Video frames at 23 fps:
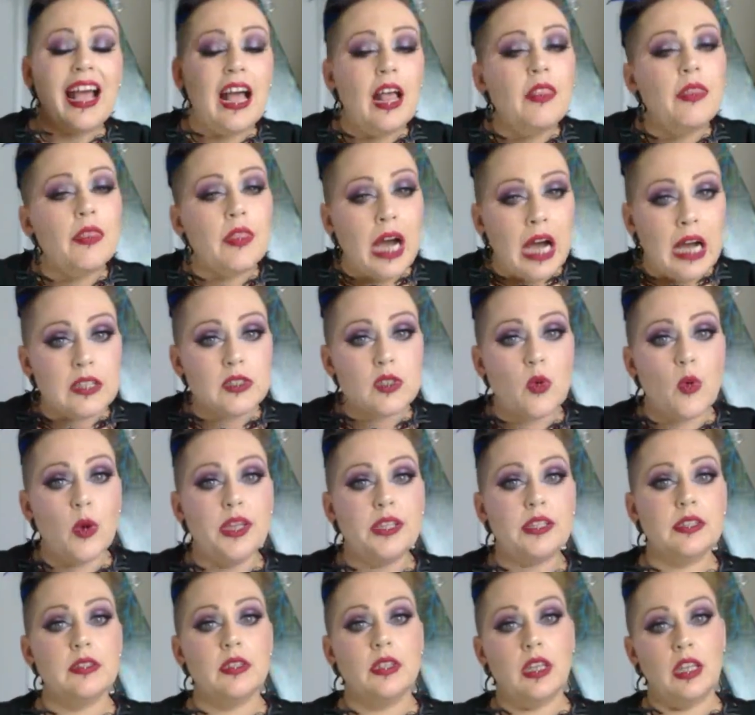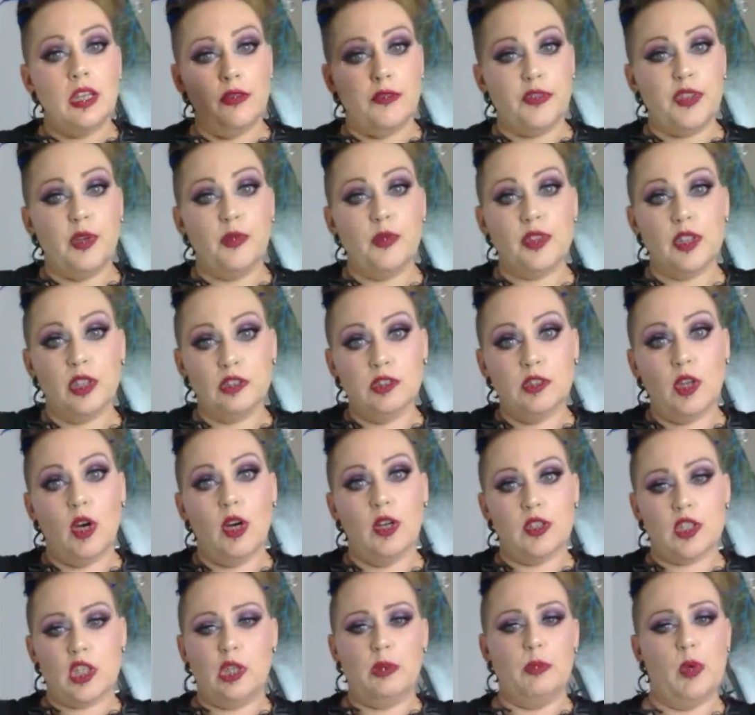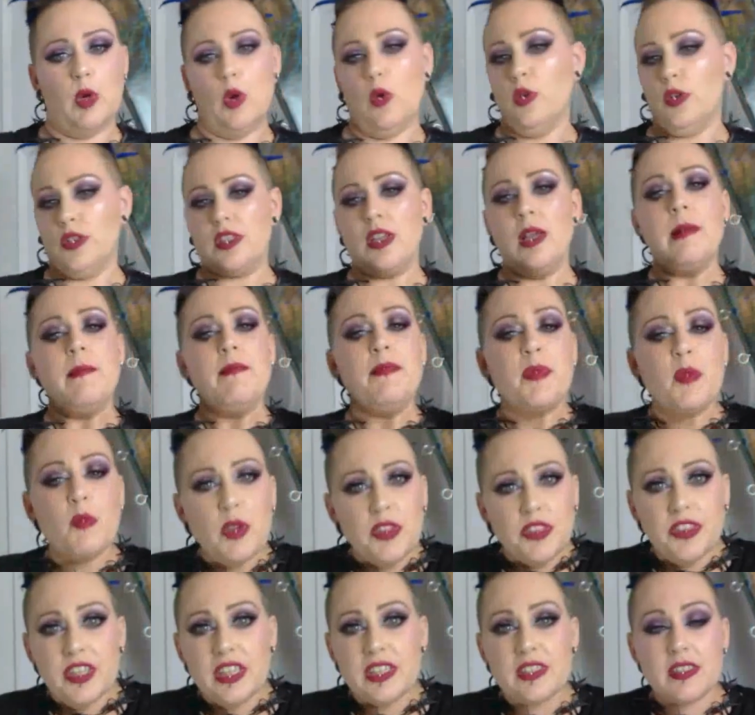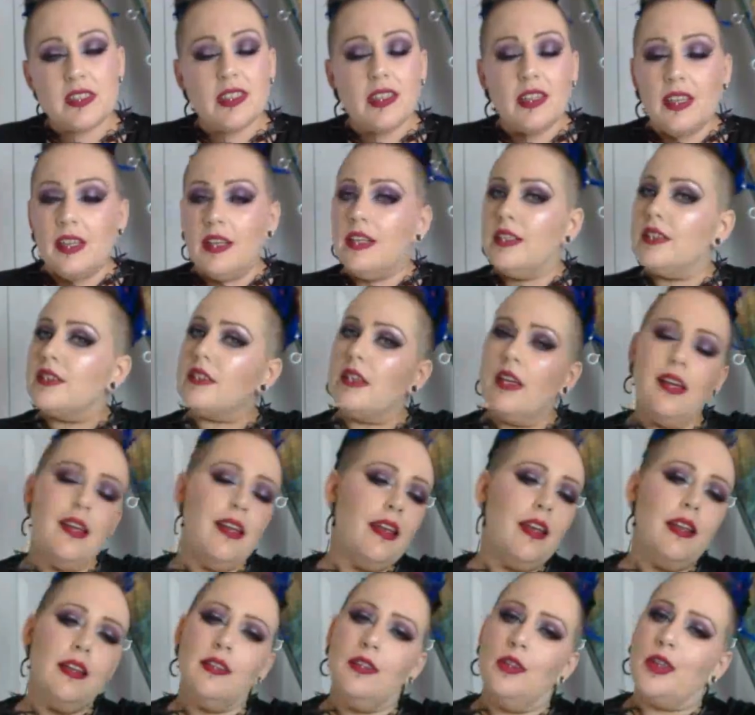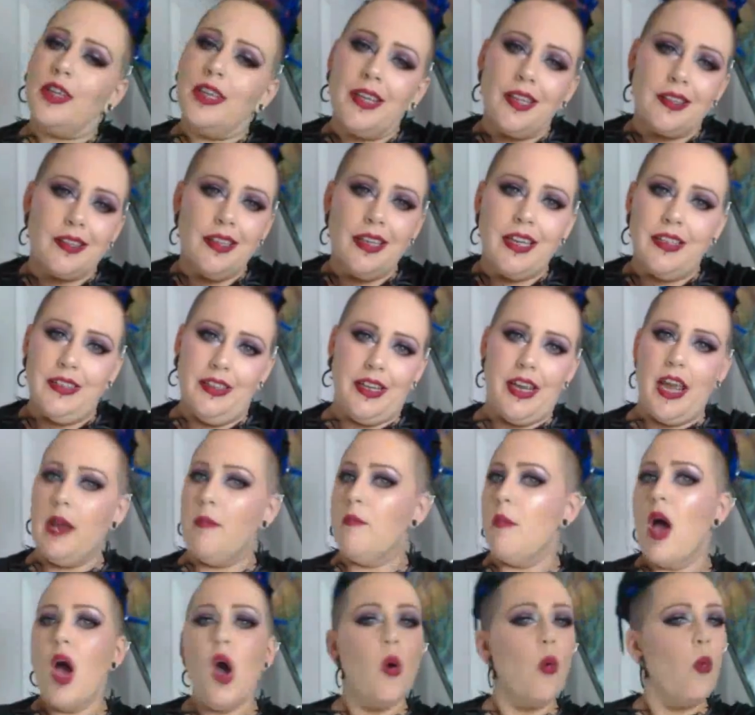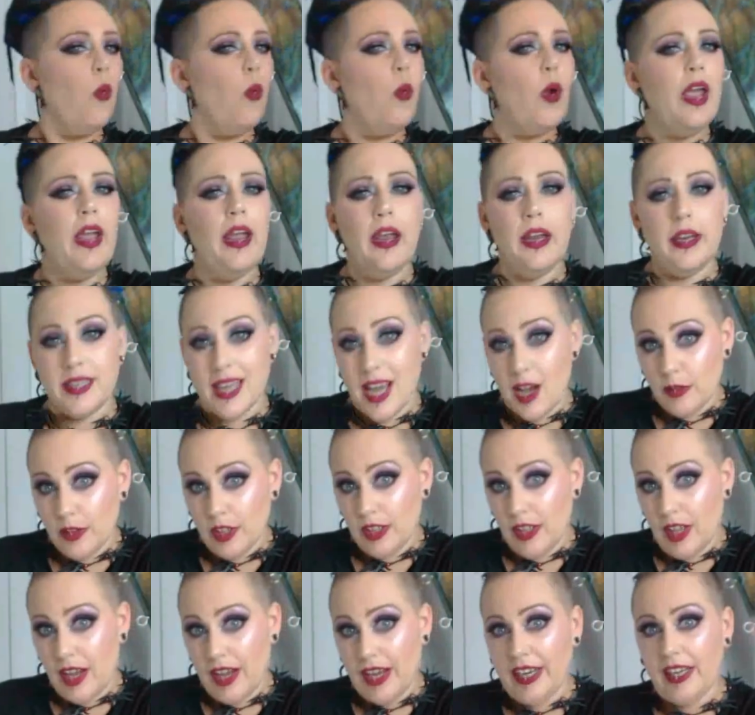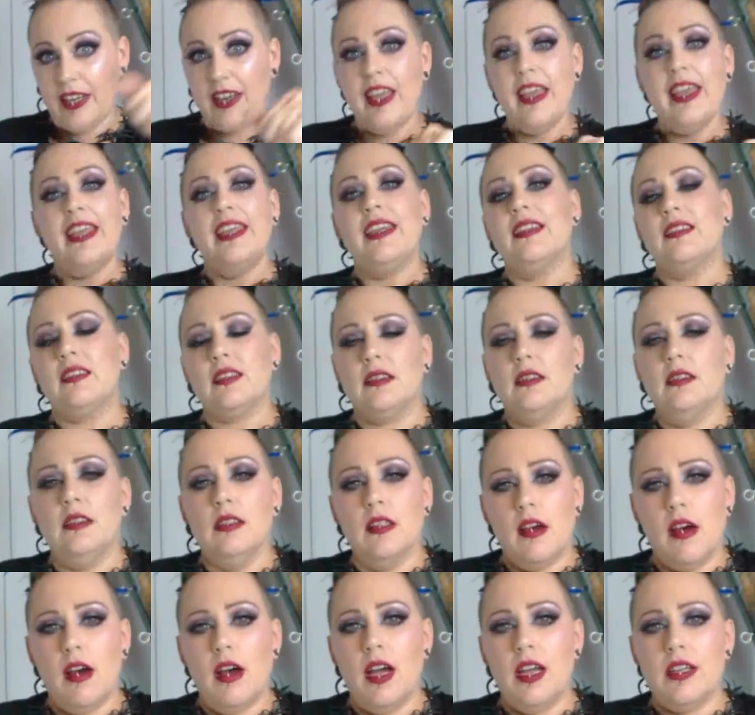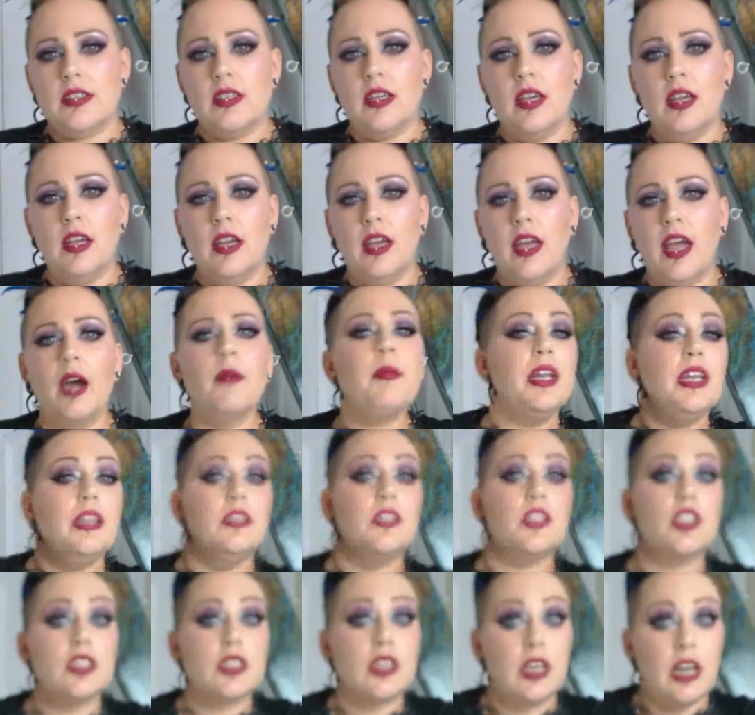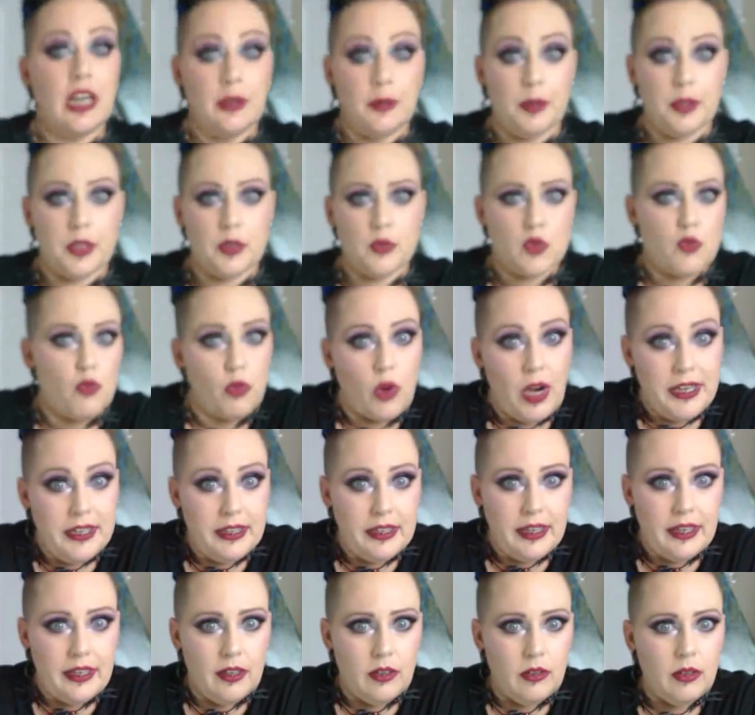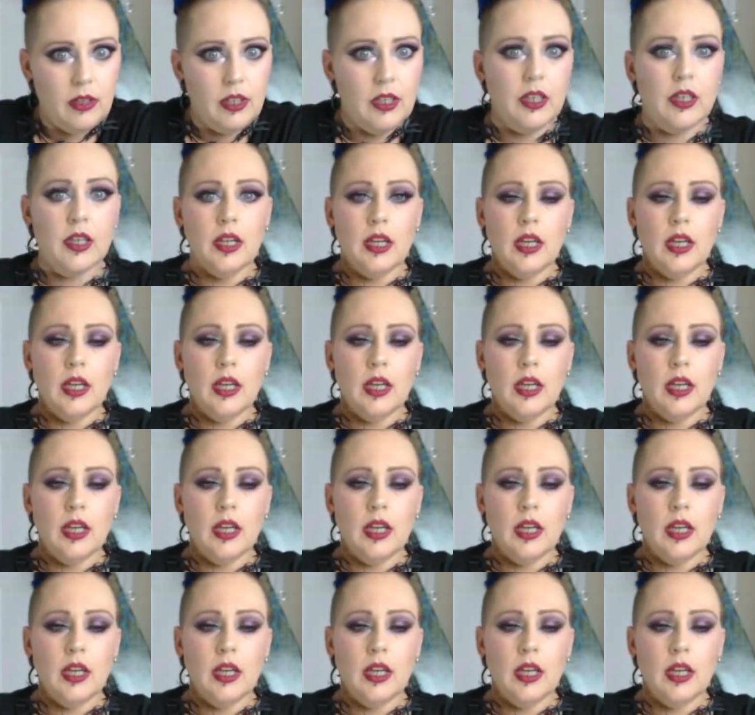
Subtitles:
And that's going to give you the long-term goals. With this, it is looking at the end game, way down the line. It's not how many inches can I reduce right now.